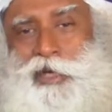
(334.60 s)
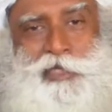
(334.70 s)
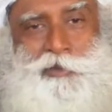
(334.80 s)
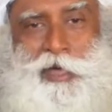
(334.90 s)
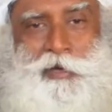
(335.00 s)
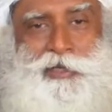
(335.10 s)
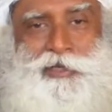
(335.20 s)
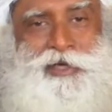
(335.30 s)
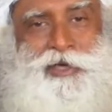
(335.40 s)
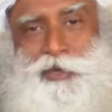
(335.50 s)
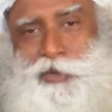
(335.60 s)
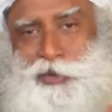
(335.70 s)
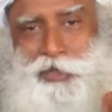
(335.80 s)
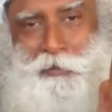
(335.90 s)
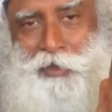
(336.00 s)
can experiment,
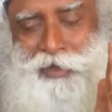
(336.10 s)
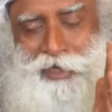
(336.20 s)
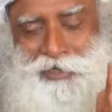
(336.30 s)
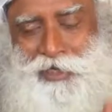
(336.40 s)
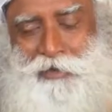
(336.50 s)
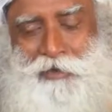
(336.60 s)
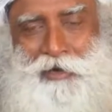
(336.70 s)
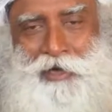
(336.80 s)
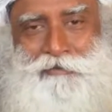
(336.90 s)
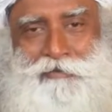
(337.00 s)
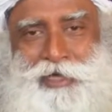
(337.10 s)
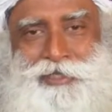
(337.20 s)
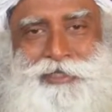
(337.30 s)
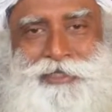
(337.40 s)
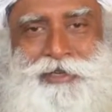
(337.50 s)
use something, eat something very
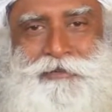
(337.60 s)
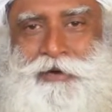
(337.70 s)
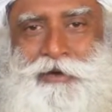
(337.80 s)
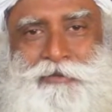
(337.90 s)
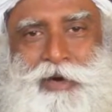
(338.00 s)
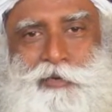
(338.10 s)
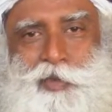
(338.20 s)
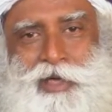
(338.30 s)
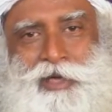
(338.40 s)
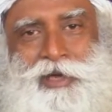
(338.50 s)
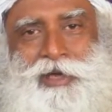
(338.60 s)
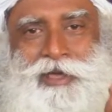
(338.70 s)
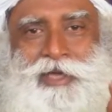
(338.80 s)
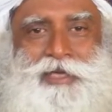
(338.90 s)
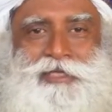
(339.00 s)
fresh for one week,
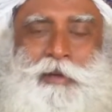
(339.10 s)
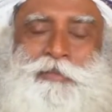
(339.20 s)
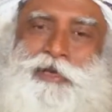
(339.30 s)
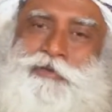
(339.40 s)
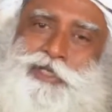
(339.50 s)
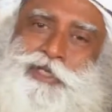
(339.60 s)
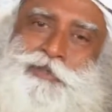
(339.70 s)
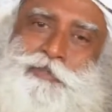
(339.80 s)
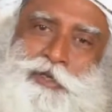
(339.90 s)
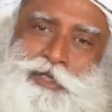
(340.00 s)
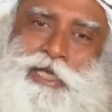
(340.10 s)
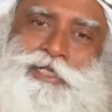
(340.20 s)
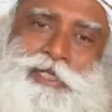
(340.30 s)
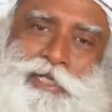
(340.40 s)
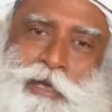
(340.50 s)
eat something which is
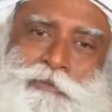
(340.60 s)
processed and